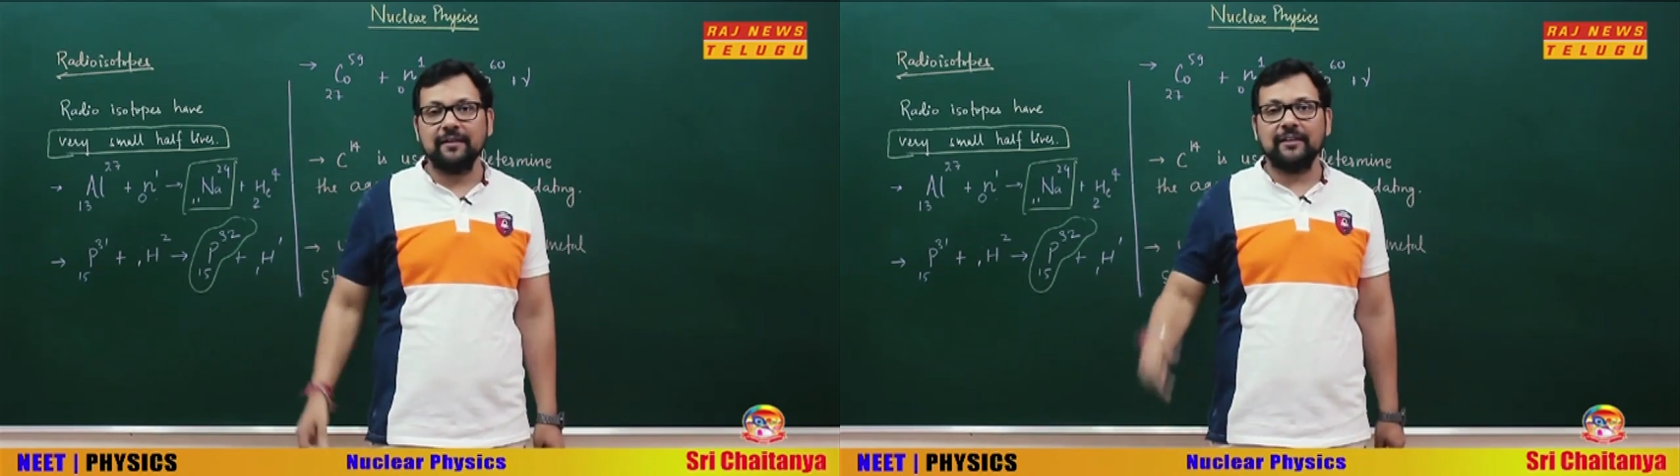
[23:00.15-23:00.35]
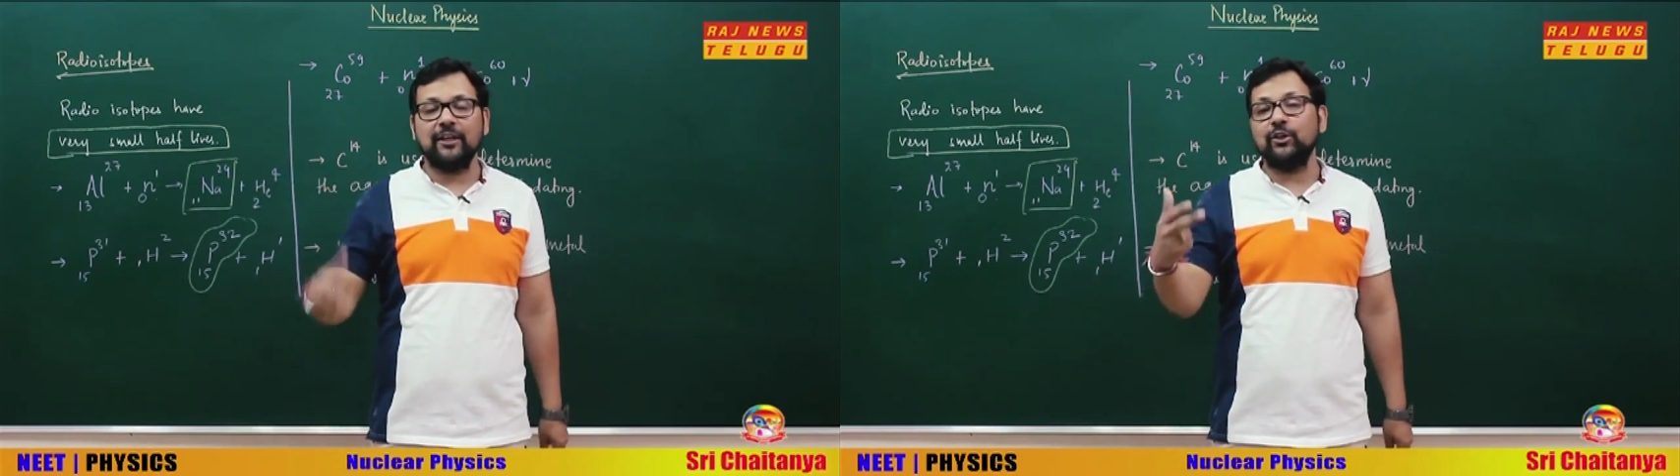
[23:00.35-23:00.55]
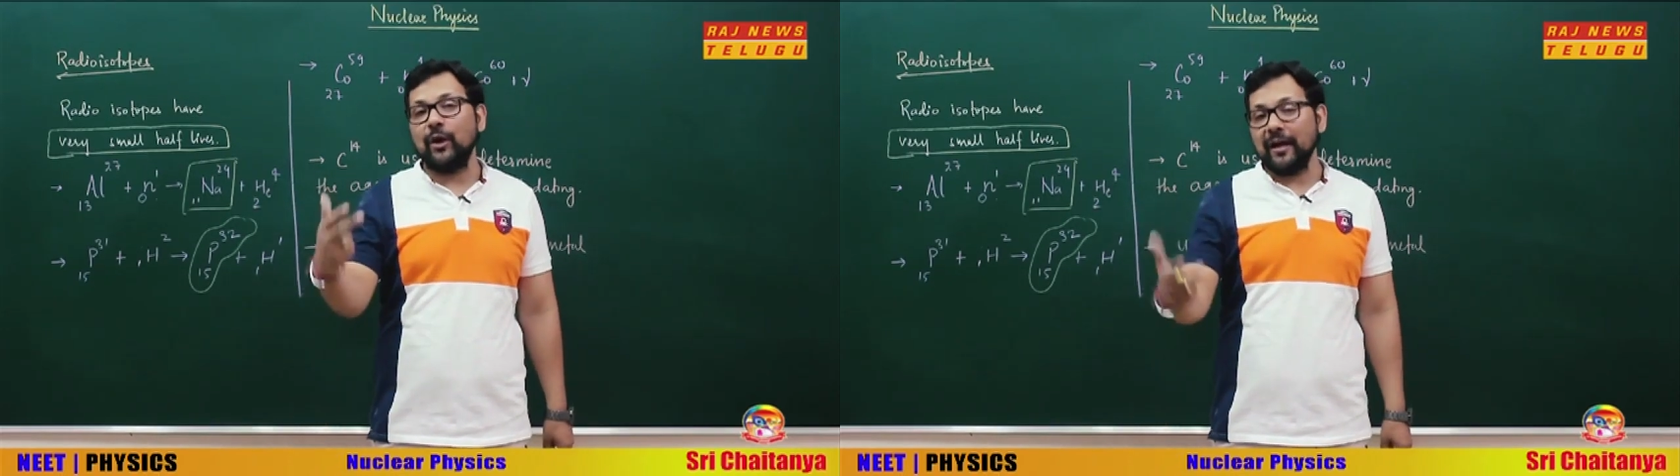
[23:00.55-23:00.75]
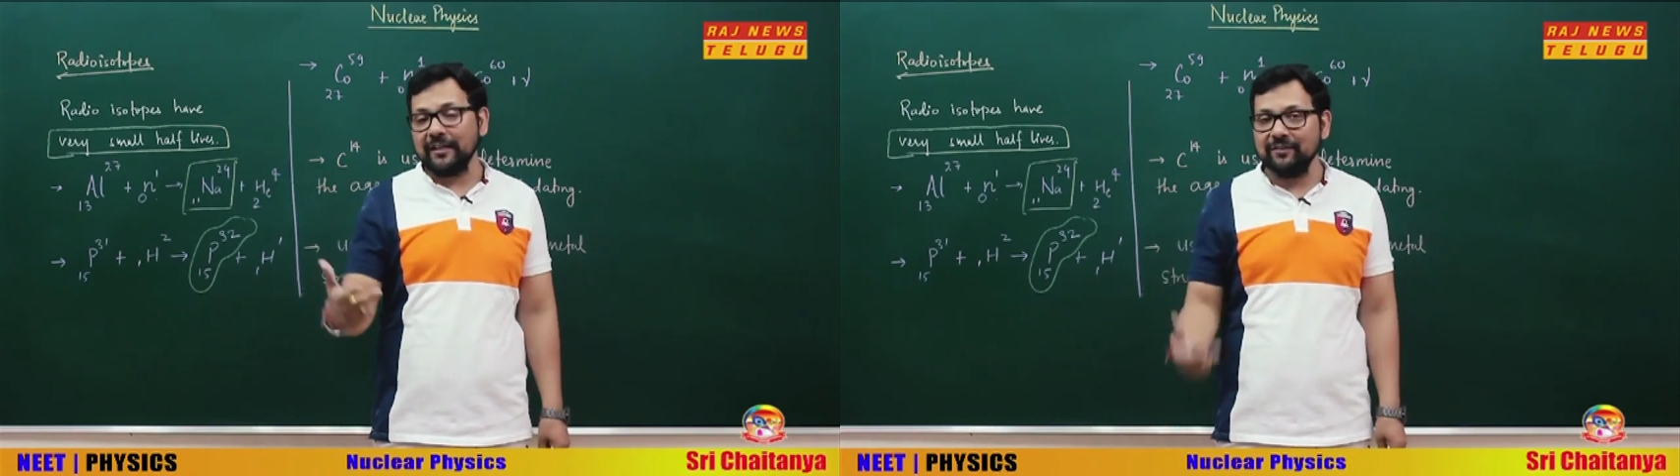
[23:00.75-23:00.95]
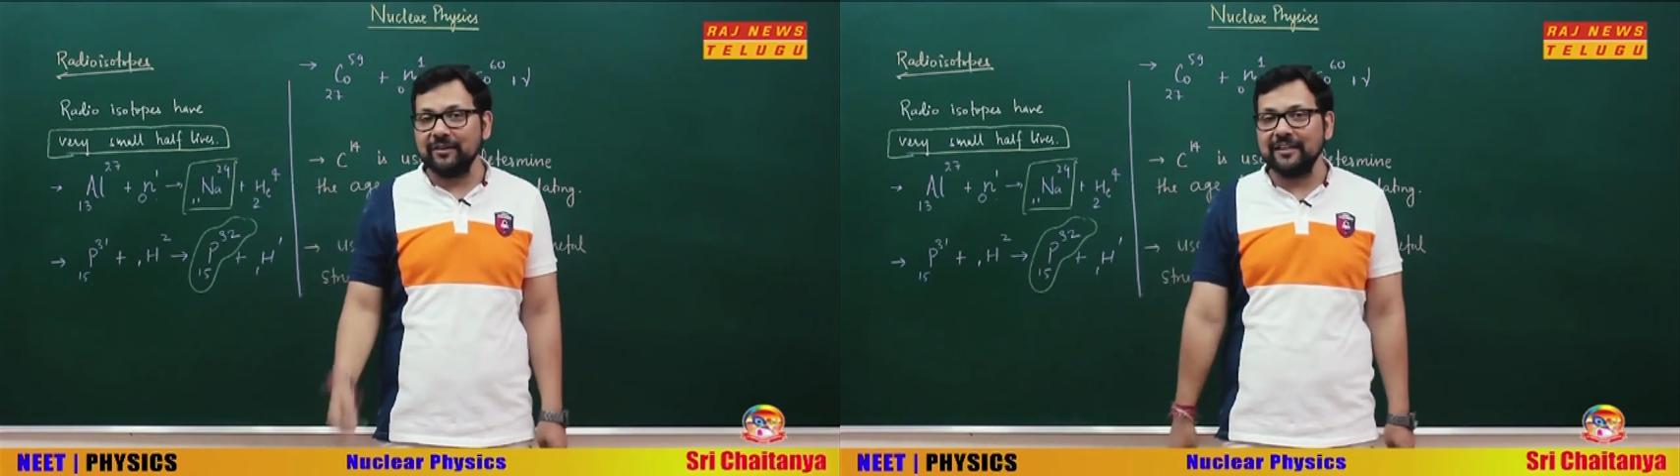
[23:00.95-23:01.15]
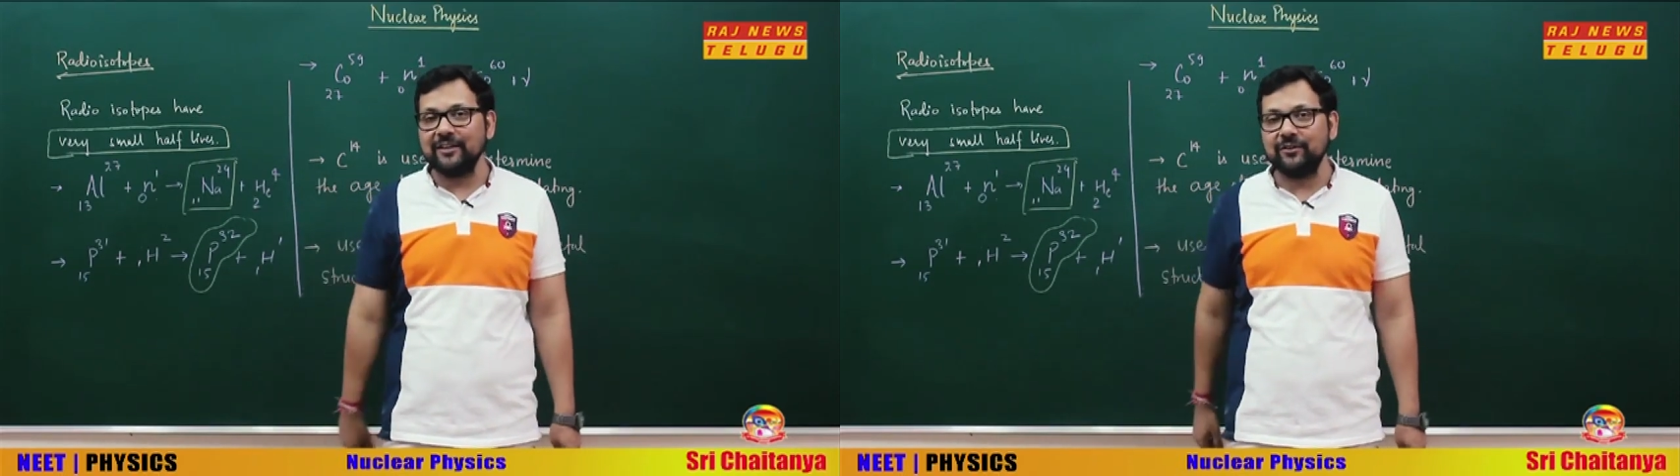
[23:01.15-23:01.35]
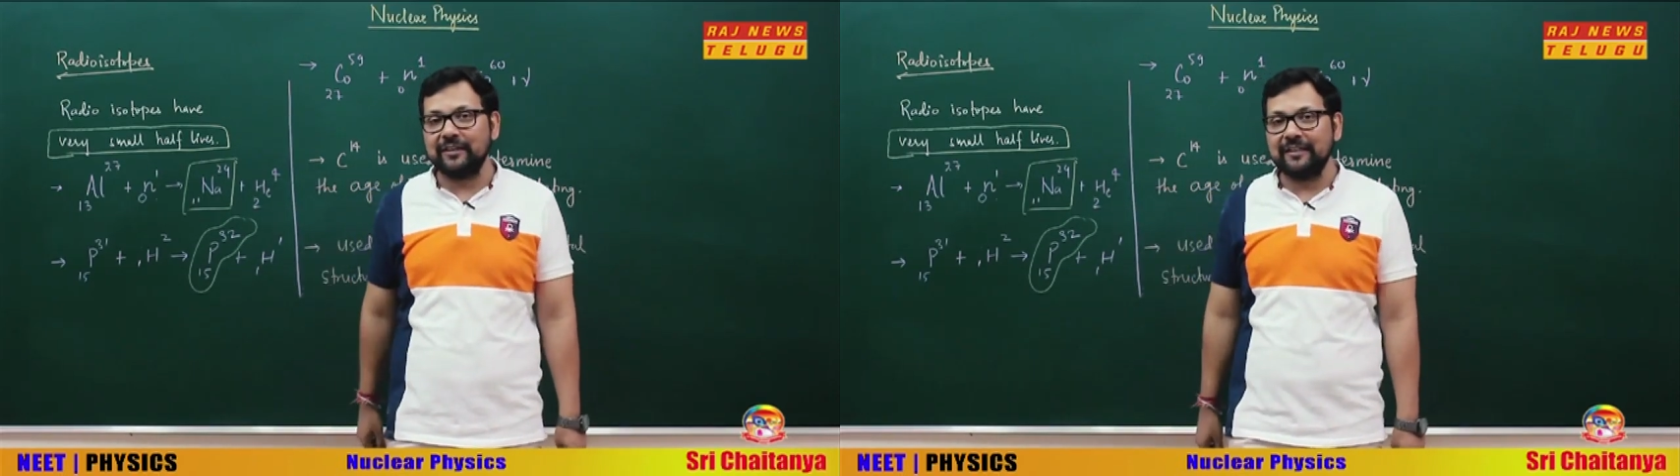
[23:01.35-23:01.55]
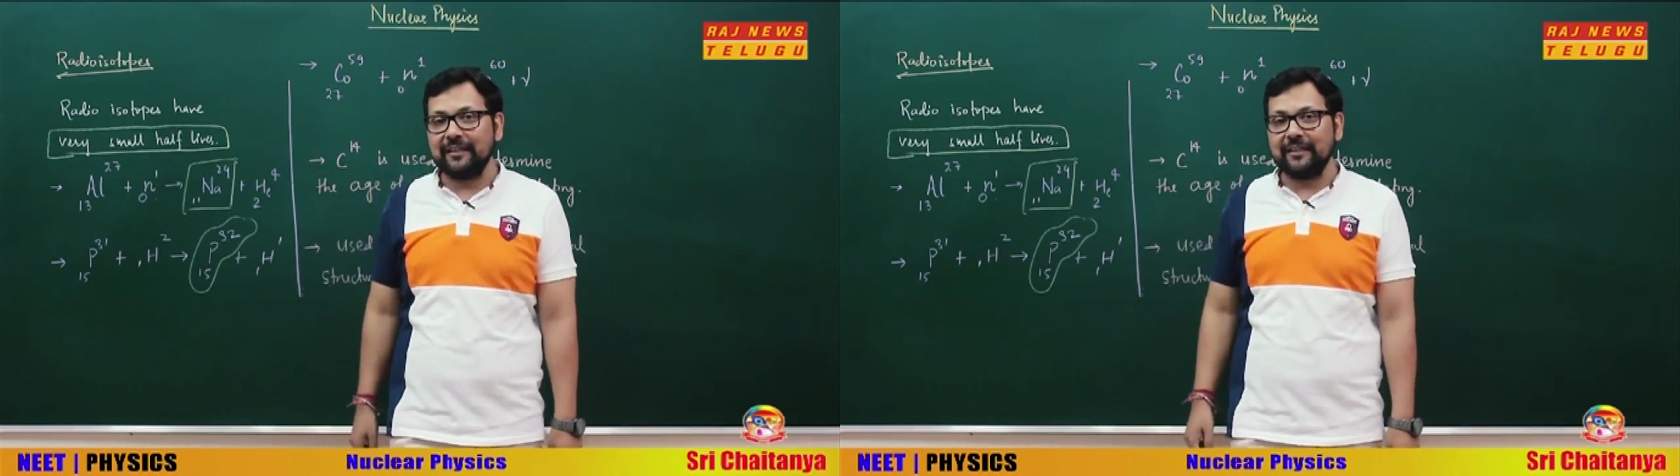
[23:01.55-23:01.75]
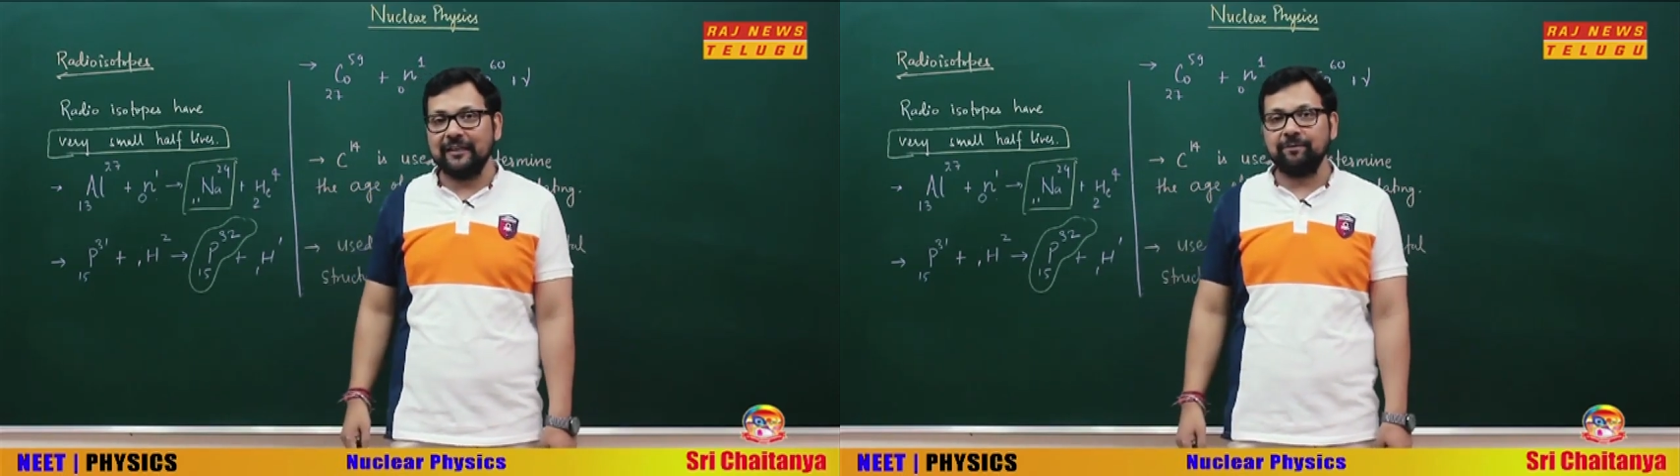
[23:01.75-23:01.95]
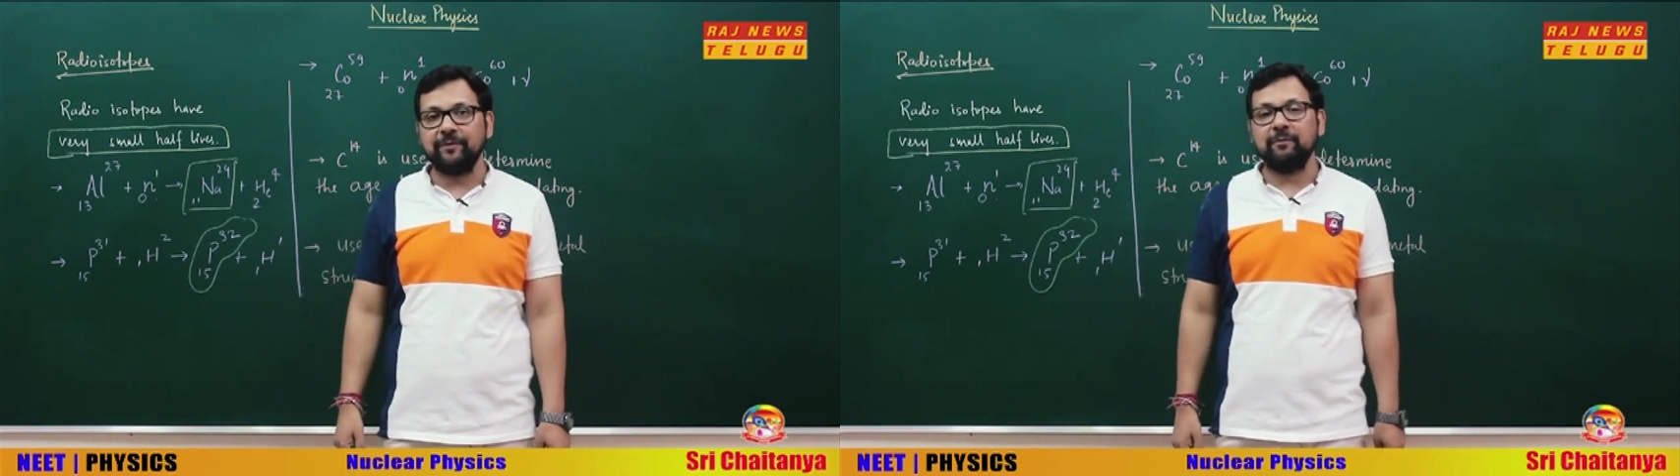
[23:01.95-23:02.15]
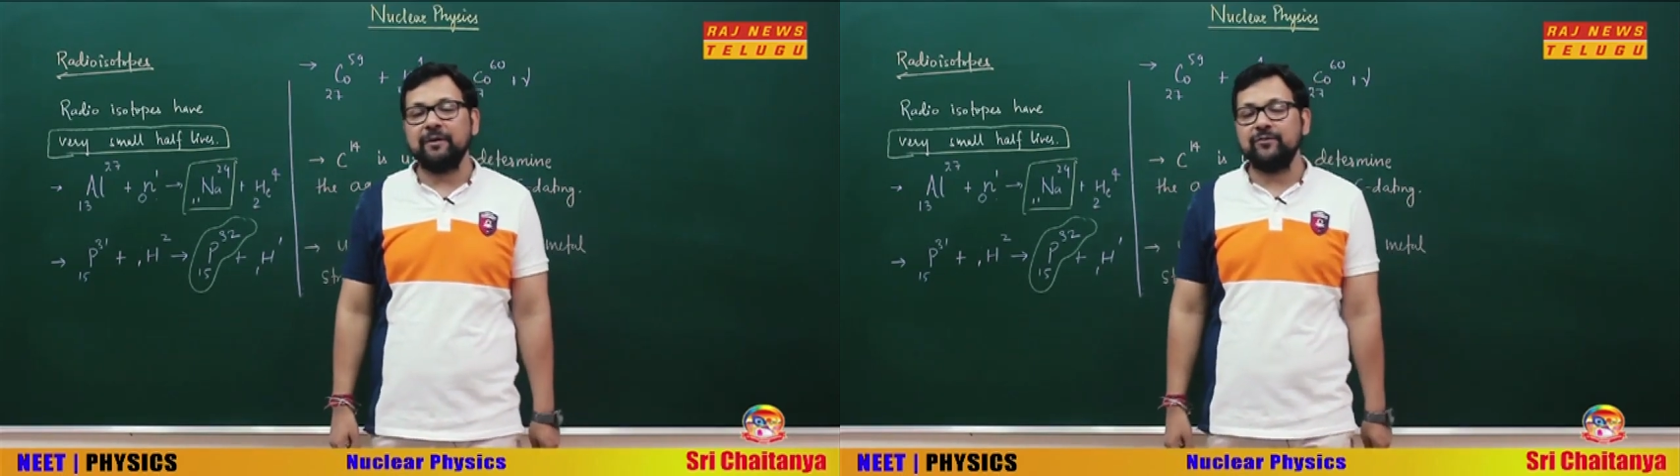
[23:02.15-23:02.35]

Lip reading: radioactivity you are dealing. My